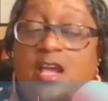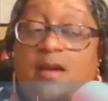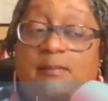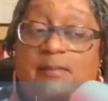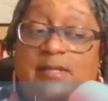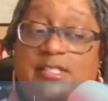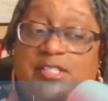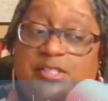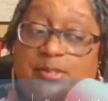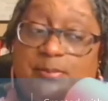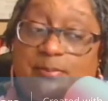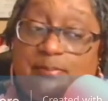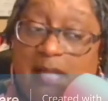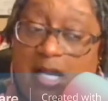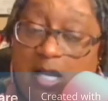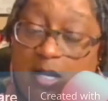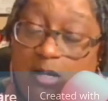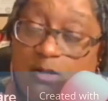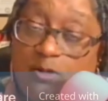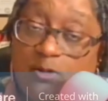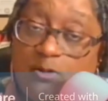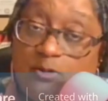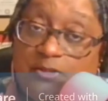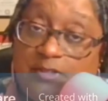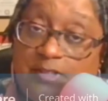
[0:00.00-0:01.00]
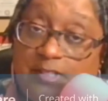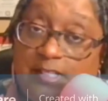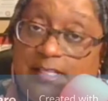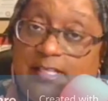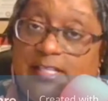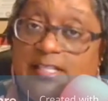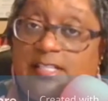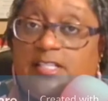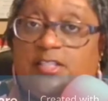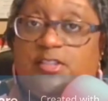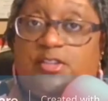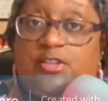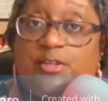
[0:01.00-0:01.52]
but your bones
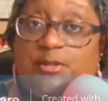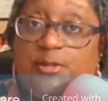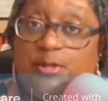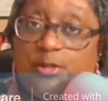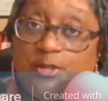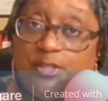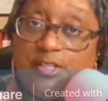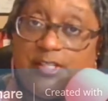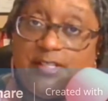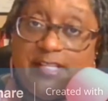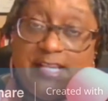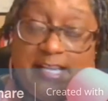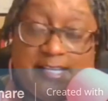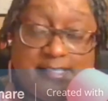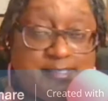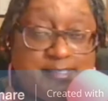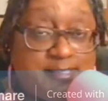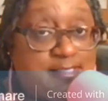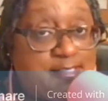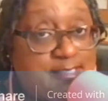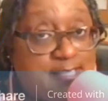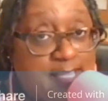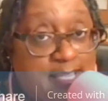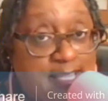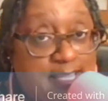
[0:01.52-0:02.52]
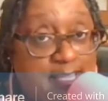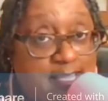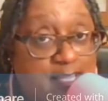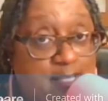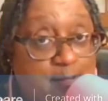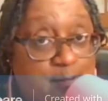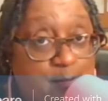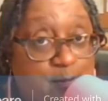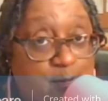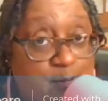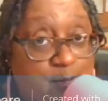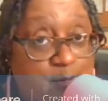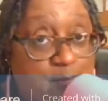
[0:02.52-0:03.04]
nigga did you do your DEXA scan
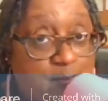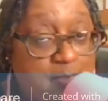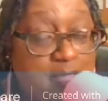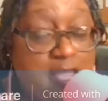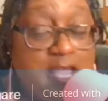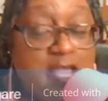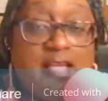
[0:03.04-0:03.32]
girl